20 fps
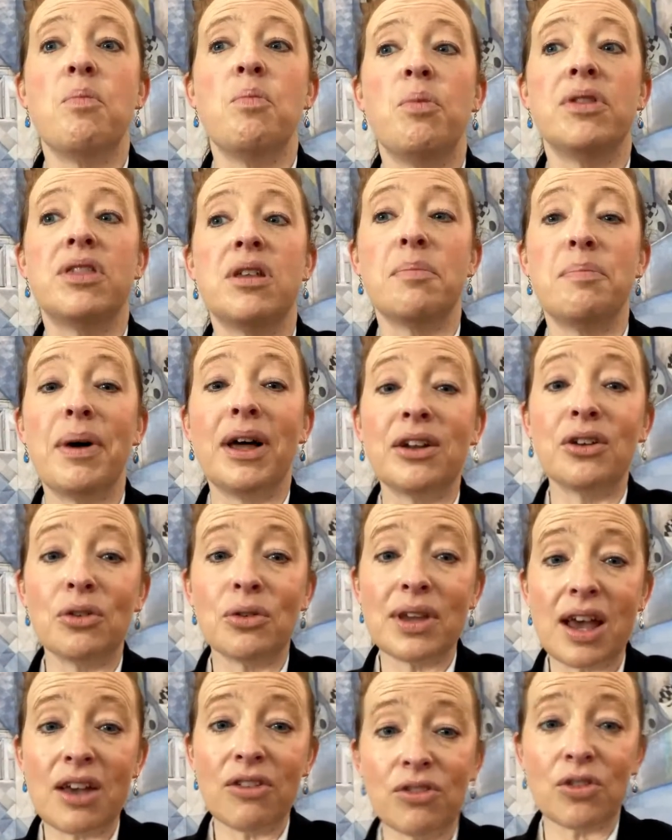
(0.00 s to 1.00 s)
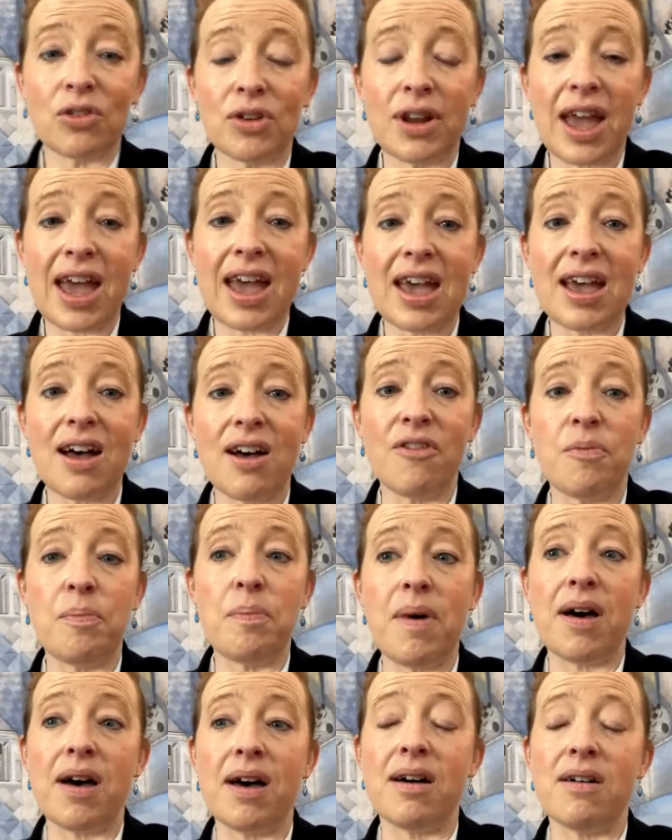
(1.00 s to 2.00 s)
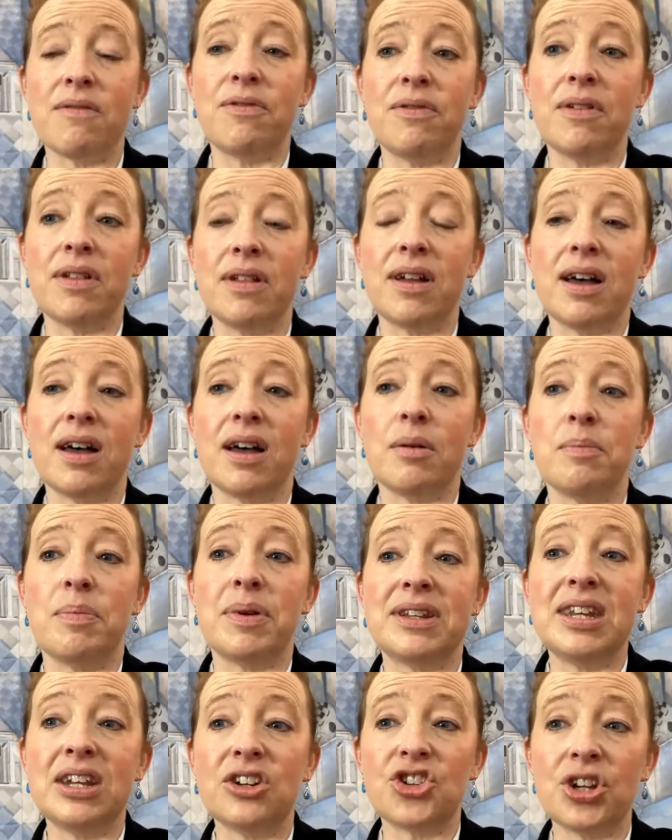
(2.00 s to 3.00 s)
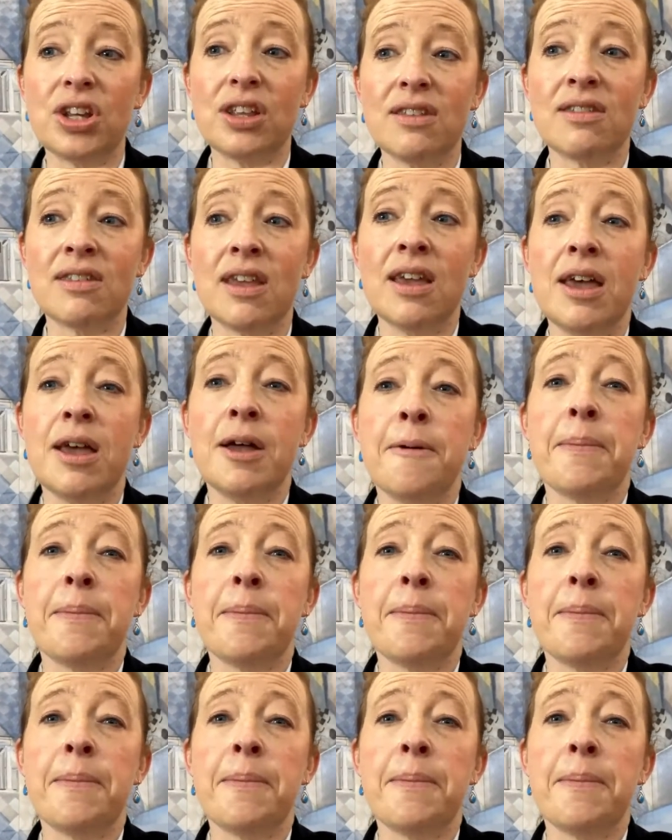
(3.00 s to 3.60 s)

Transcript: With the bundle yesterday of petitions,